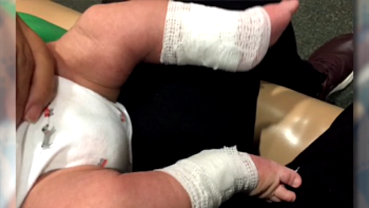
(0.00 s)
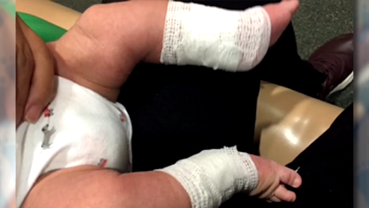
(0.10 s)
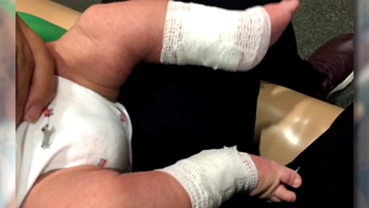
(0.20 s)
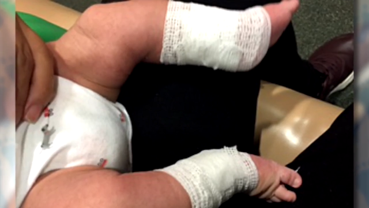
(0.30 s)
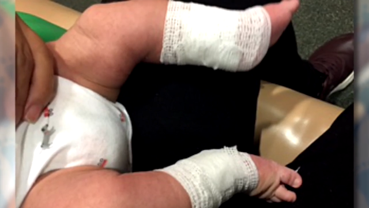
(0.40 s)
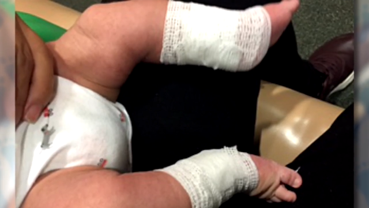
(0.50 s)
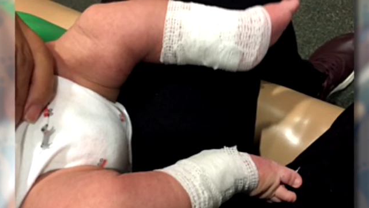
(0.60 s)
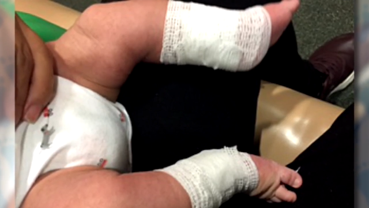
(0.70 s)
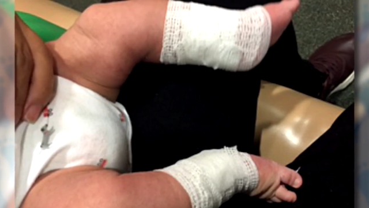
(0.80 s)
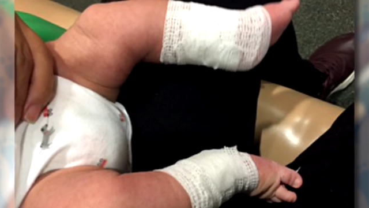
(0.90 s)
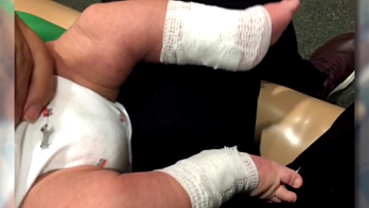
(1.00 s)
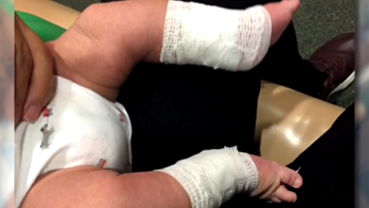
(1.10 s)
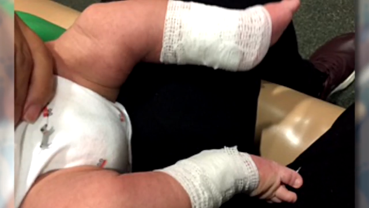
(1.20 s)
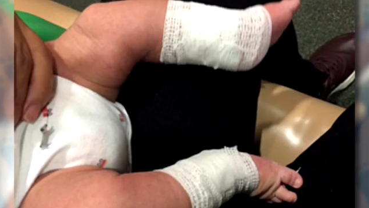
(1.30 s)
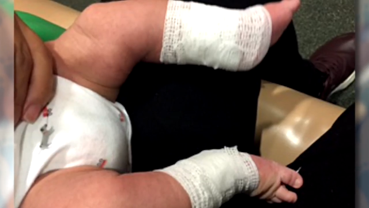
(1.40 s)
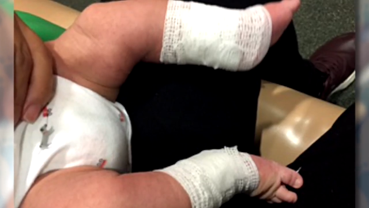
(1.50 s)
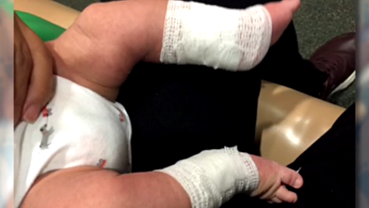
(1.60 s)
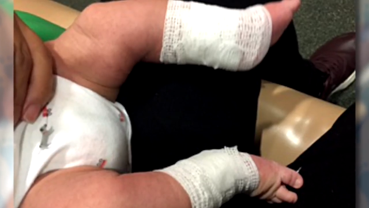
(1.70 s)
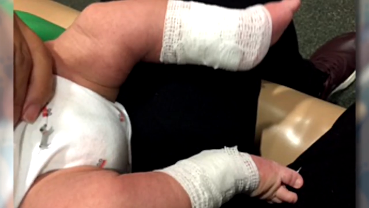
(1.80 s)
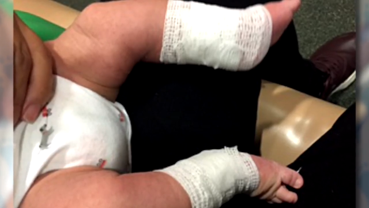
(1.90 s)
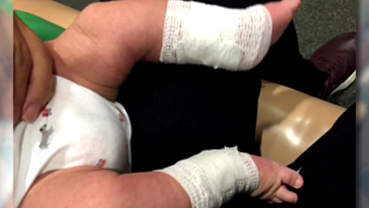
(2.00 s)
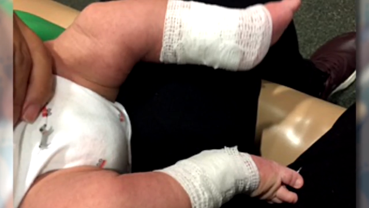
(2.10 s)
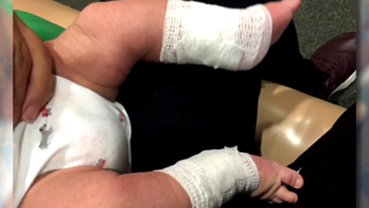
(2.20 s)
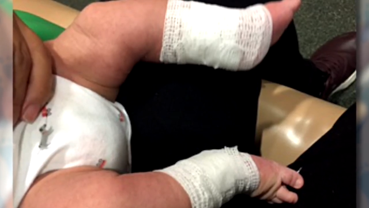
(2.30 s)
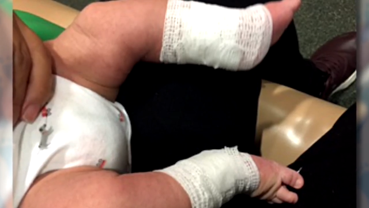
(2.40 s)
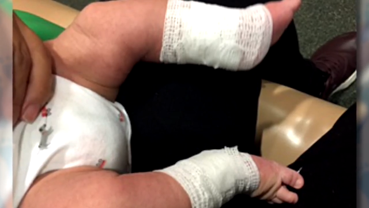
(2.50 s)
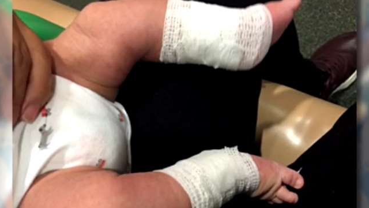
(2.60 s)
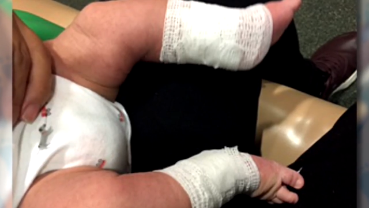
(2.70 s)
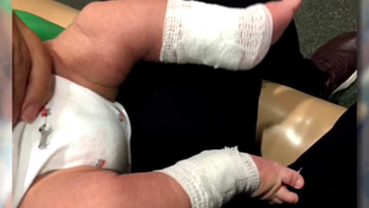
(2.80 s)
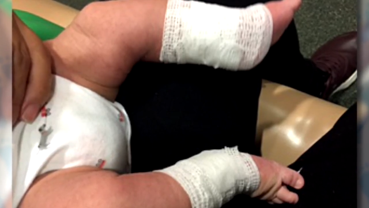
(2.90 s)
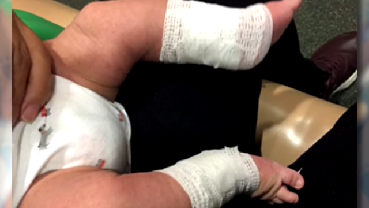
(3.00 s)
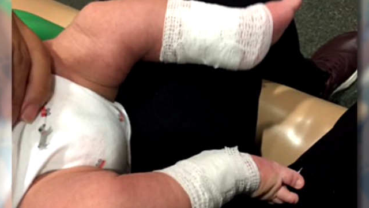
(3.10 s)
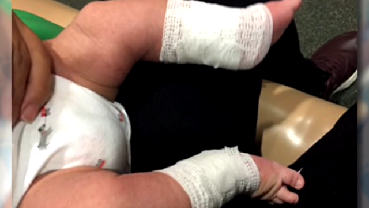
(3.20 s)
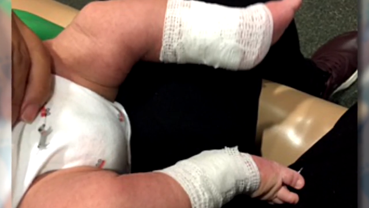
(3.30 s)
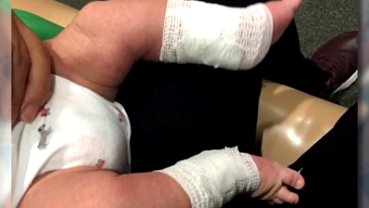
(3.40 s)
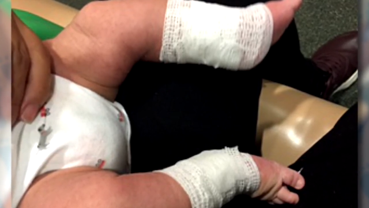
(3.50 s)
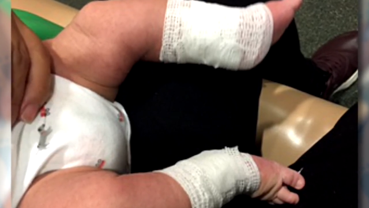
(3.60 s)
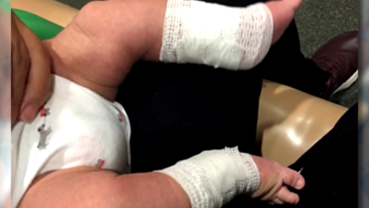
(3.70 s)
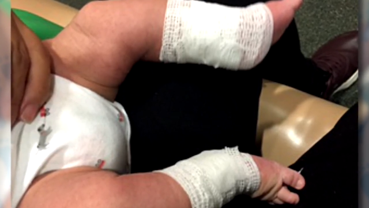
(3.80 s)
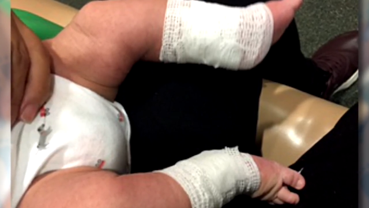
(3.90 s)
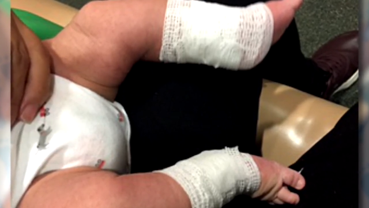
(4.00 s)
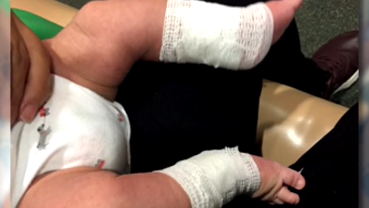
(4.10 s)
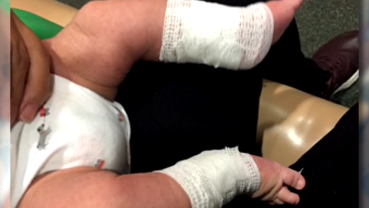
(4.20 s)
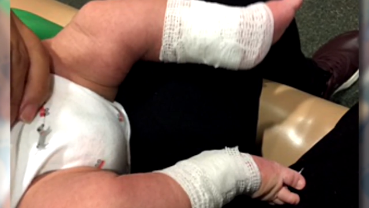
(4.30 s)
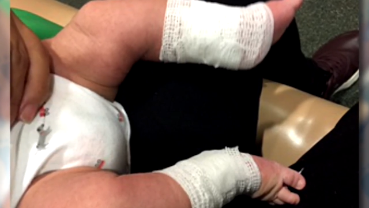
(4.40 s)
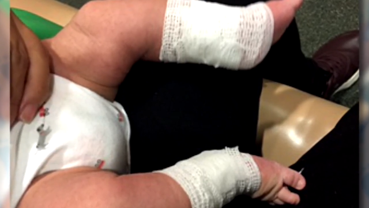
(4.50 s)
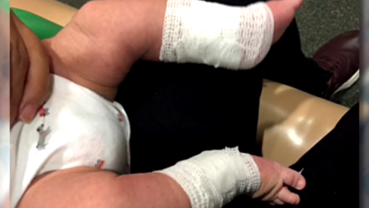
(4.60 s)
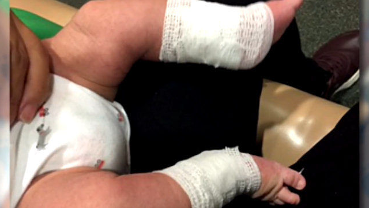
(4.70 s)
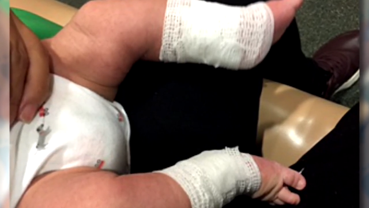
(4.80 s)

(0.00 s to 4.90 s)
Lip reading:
[unreadable: no face in view]